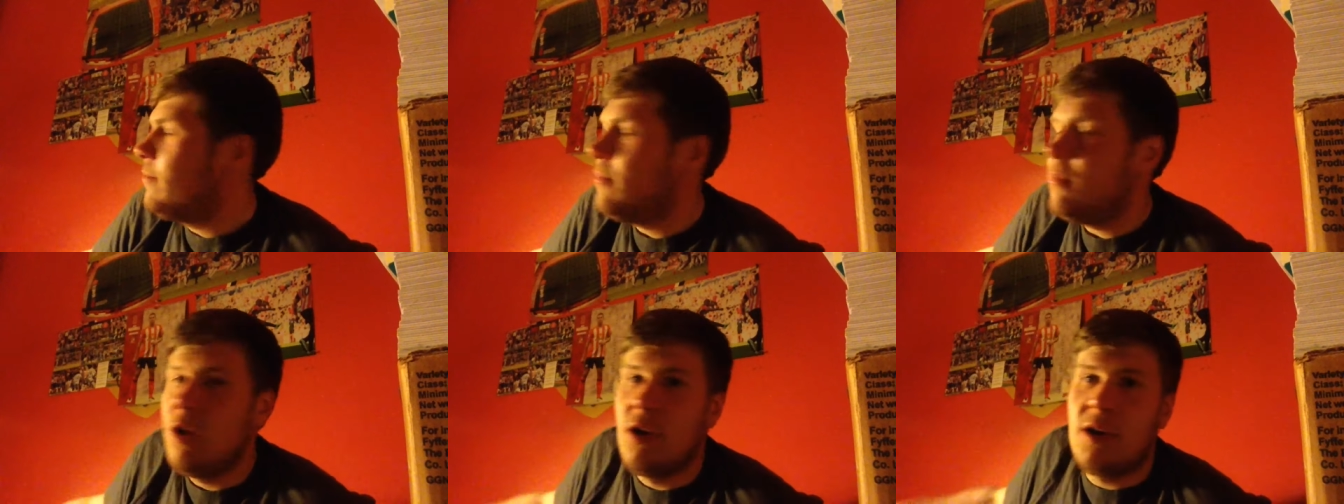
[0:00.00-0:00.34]

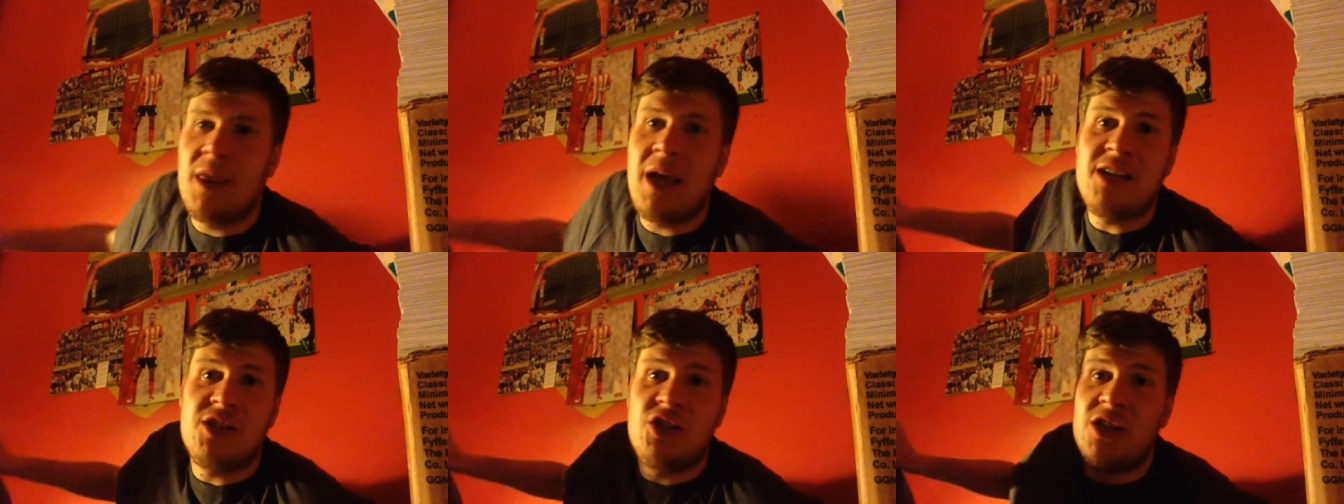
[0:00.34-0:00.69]
Look,
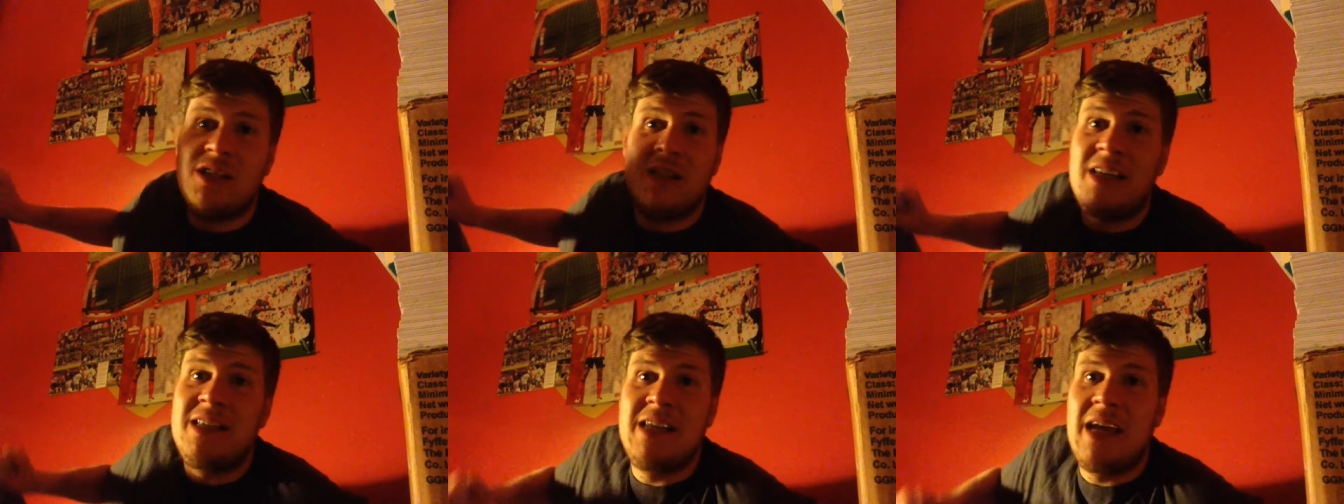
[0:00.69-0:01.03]
that's
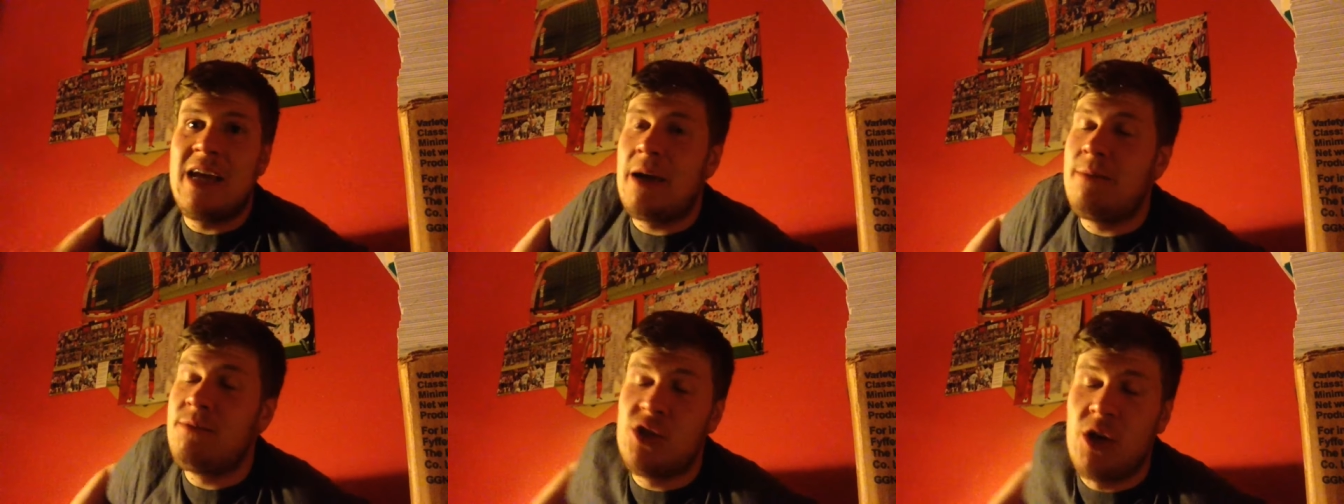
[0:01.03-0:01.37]
just a
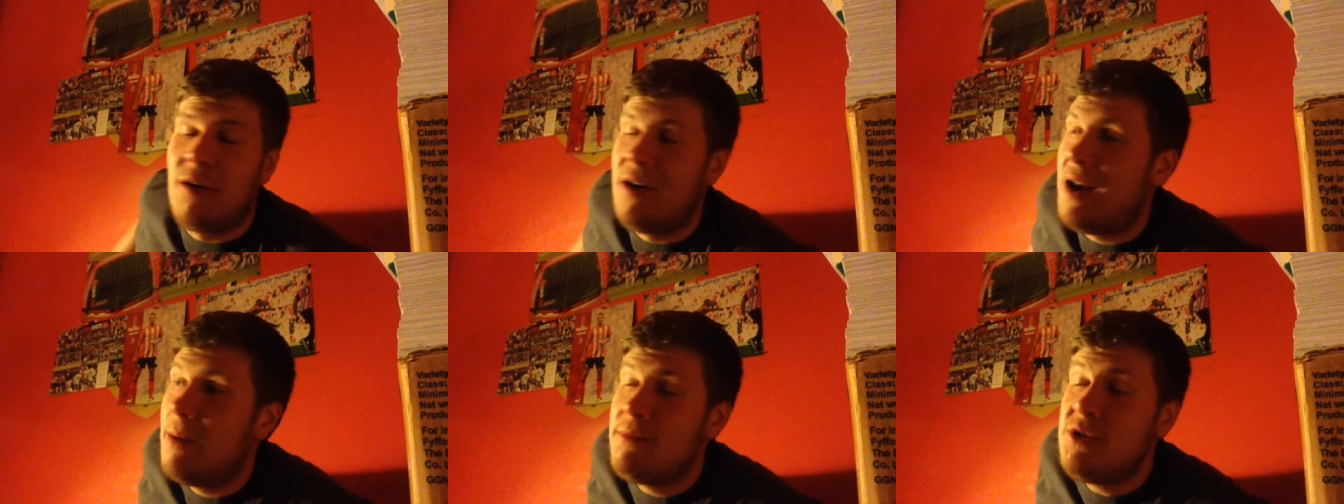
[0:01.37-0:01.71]
dig. I'm
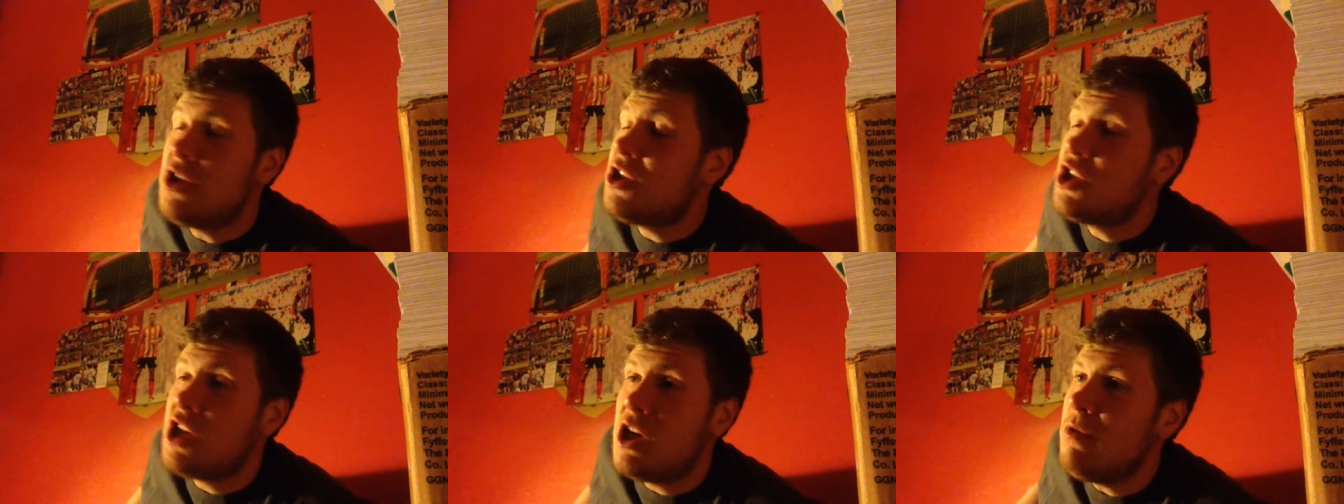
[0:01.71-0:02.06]
sorry. I'm
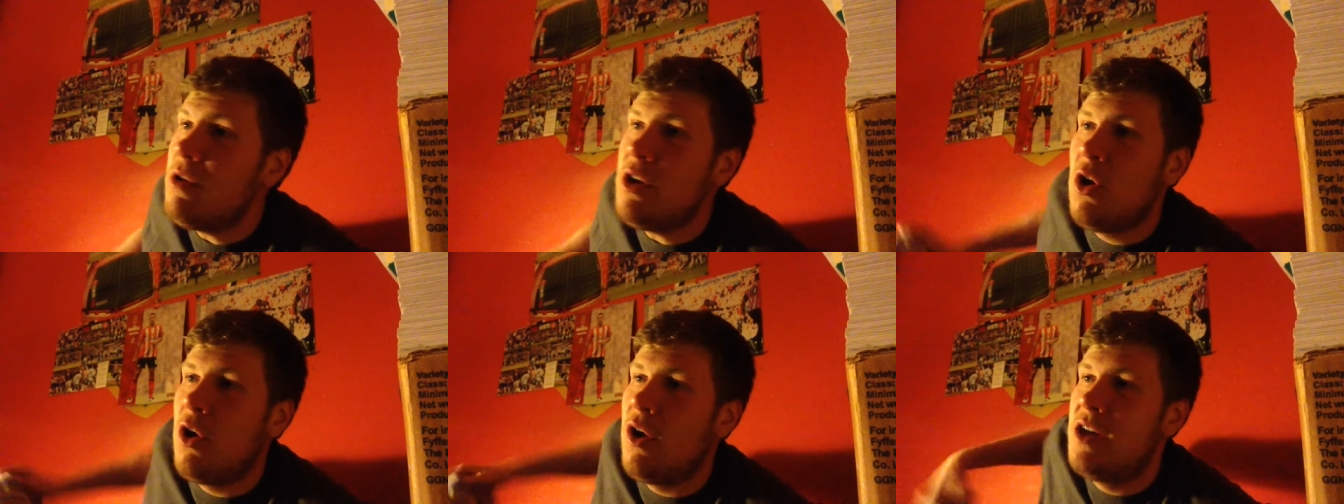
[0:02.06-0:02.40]
just too
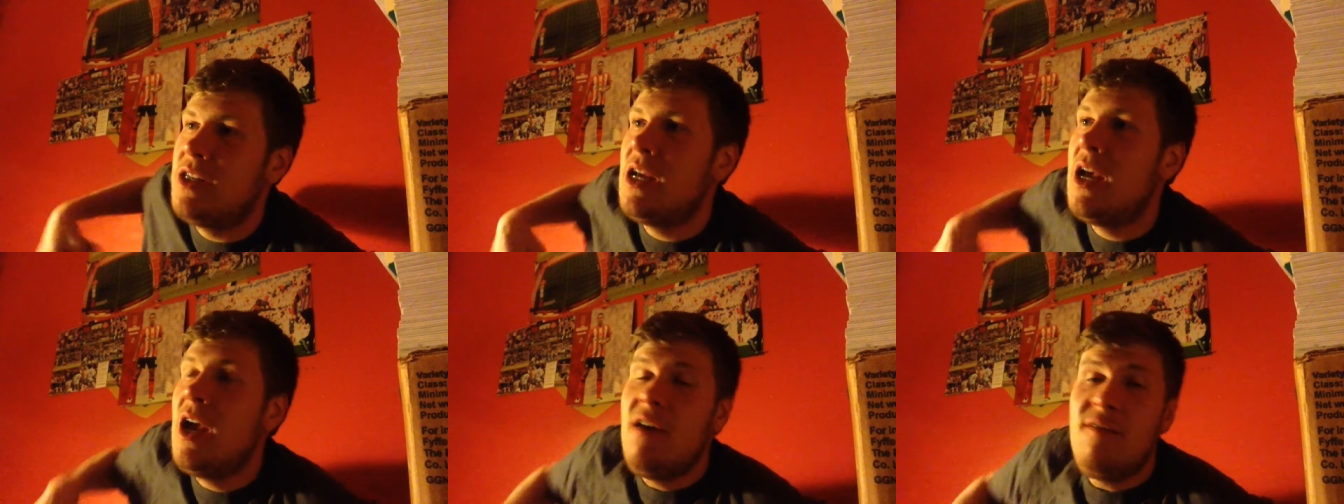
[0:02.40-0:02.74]
annoyed.